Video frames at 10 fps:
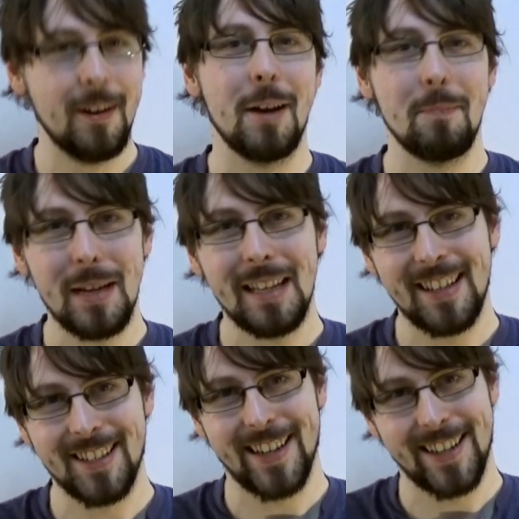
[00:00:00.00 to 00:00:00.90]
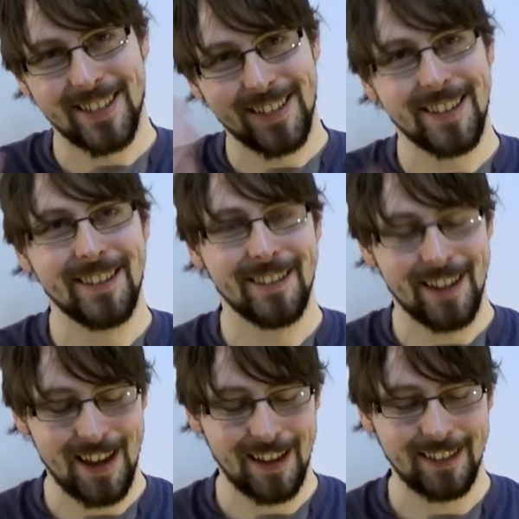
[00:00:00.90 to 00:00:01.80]
Baileys-esque
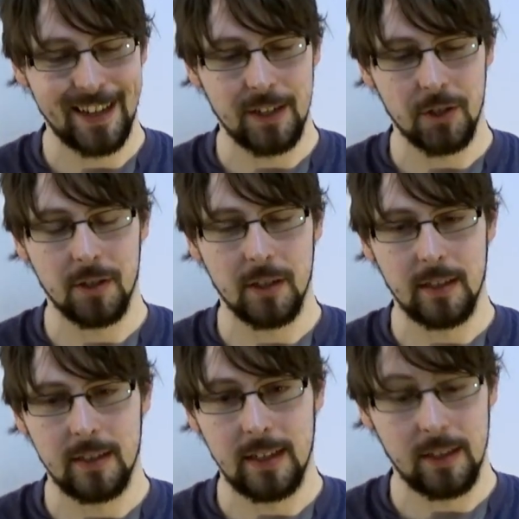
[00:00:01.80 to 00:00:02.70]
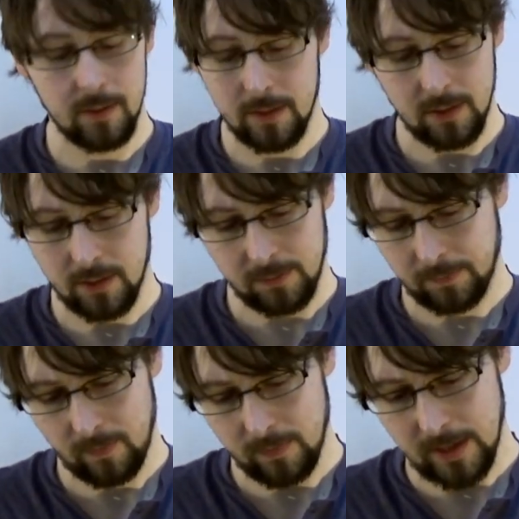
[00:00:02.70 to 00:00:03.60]
texture to it and taste, which is,
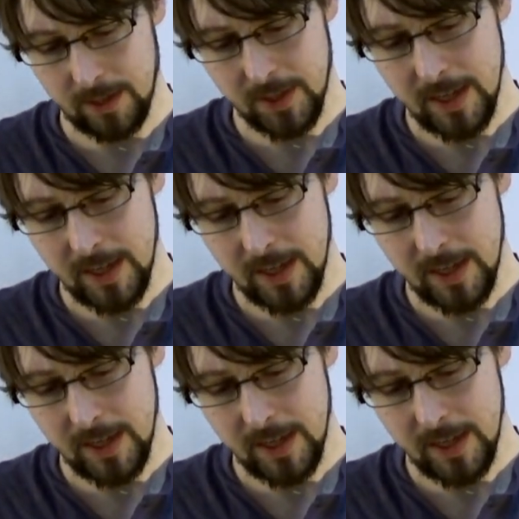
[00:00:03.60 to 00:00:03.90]
it's